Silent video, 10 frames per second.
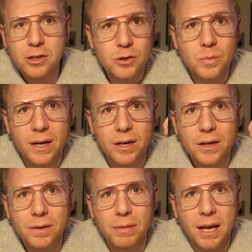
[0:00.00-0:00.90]
the
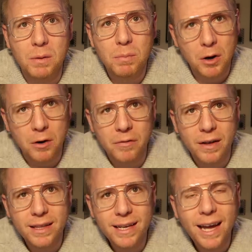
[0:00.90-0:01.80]
sweater like
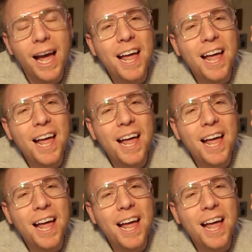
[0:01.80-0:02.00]
perfectly.